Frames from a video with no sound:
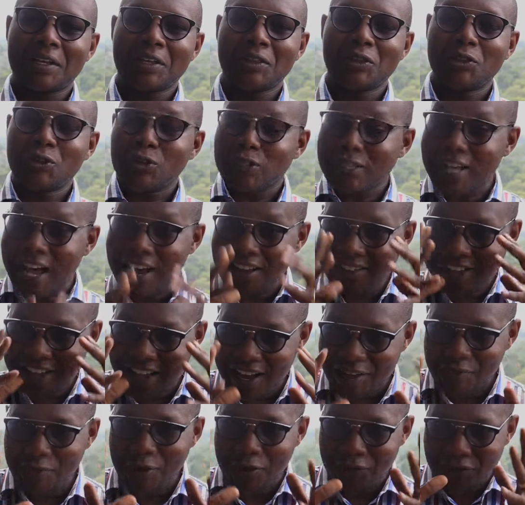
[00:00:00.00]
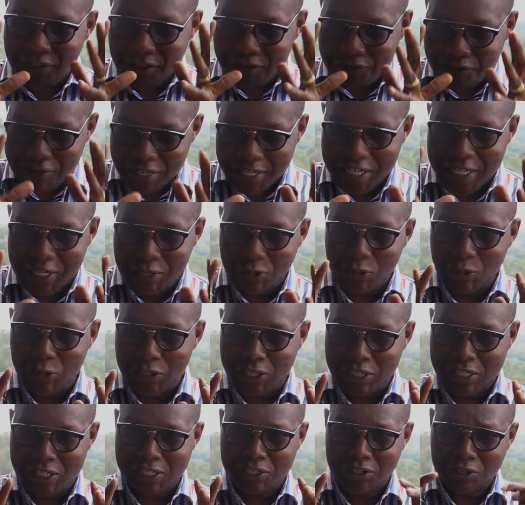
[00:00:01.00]
those are some of the very good
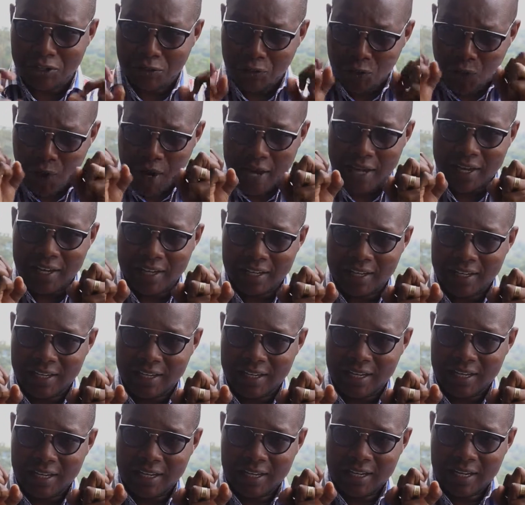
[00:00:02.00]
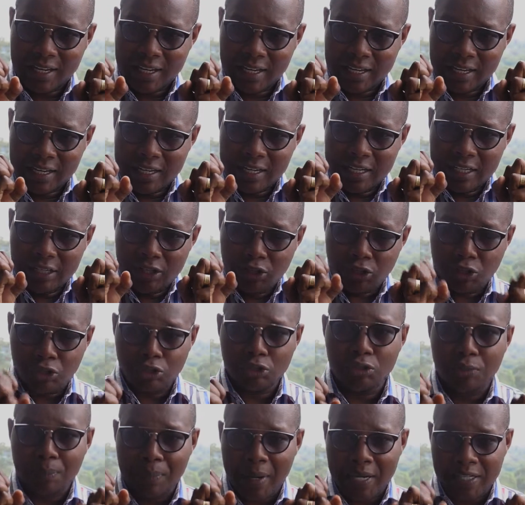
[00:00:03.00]
reasons why you
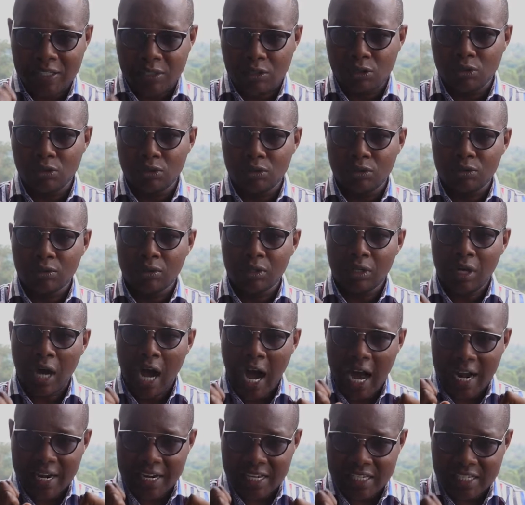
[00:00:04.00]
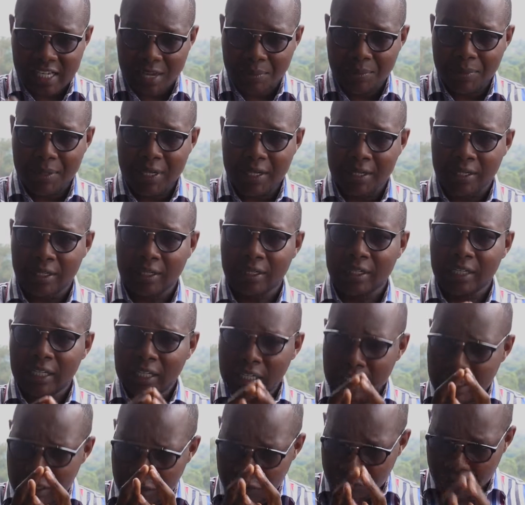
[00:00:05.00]
should pursue an SME
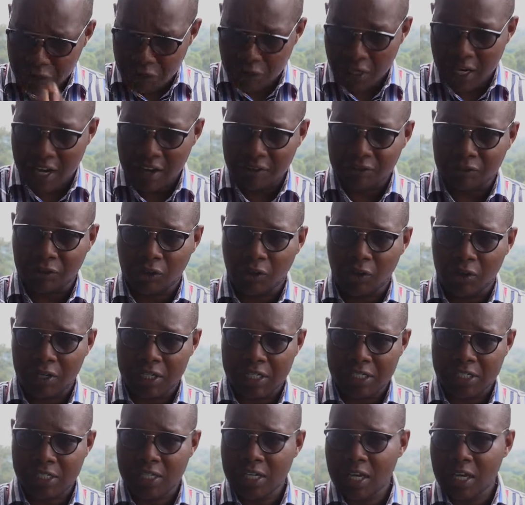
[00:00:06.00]
if you left college.